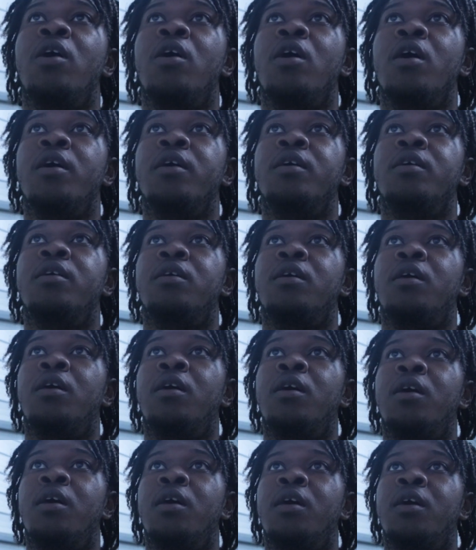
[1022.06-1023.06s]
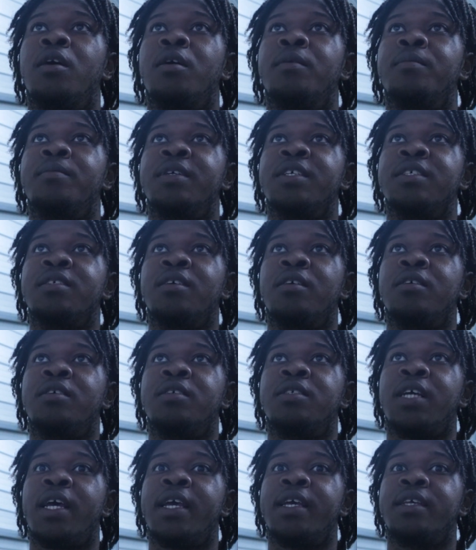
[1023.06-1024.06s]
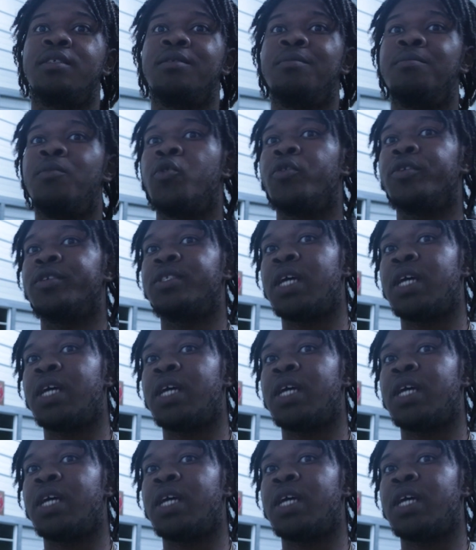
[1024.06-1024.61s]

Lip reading: are. It's gonna take some more